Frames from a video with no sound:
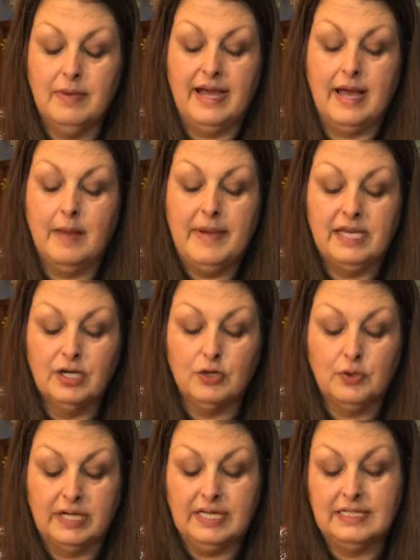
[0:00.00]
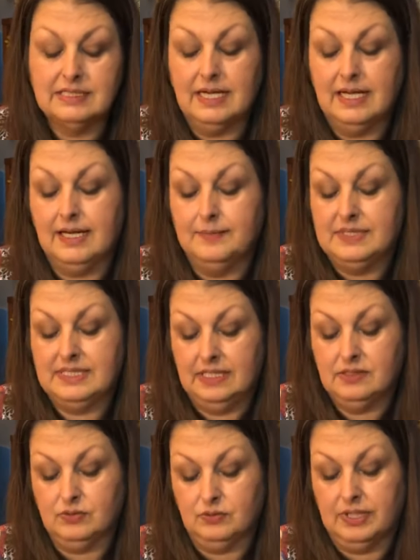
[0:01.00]
I made a Cricut
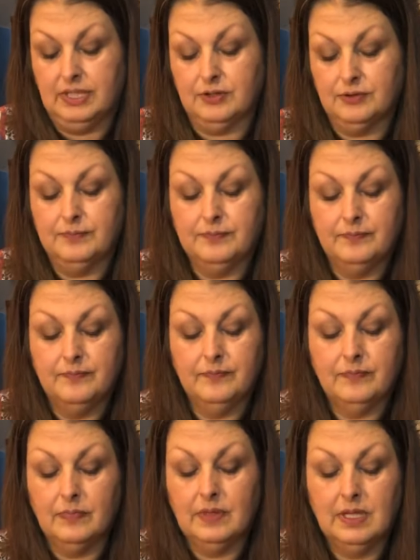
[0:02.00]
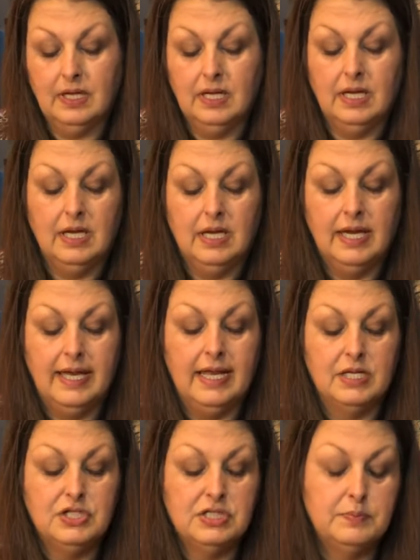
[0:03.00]
stencil here. And
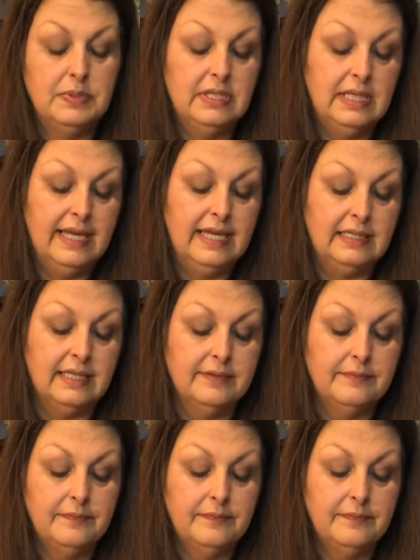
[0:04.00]
I just put Layla.